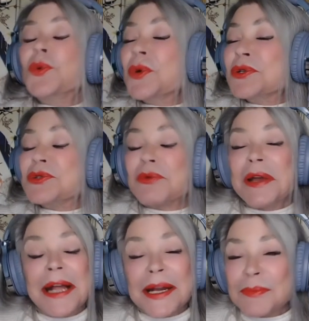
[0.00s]
words right
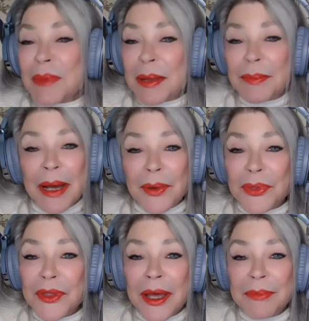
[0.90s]
out of my mouth.
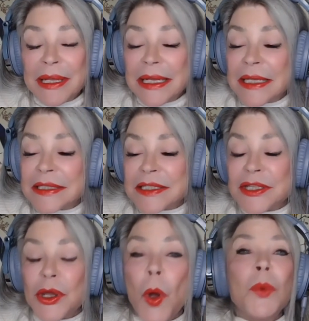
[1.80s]
I mean, it's the
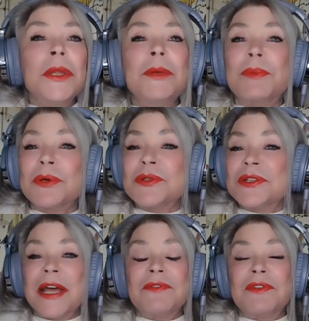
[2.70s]
only person
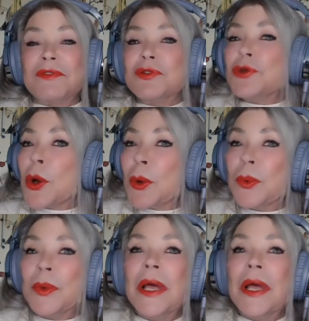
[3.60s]
I've ever known